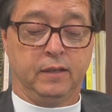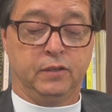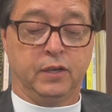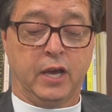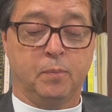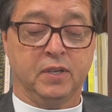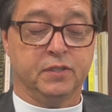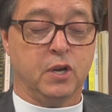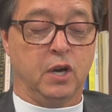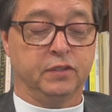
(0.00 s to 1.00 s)
To help us
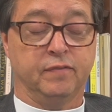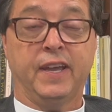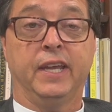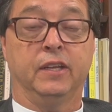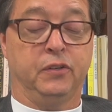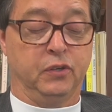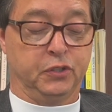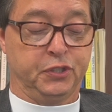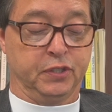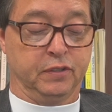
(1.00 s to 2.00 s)
cultivate and
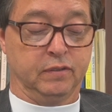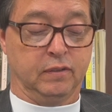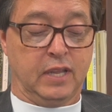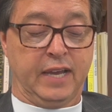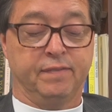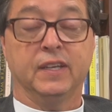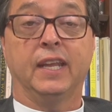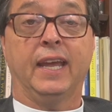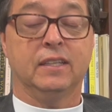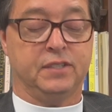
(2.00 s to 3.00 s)
nurture
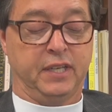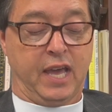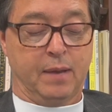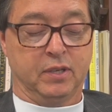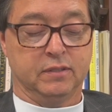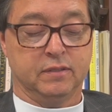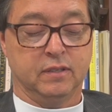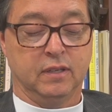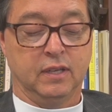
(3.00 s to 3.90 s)
life-enhancing habits,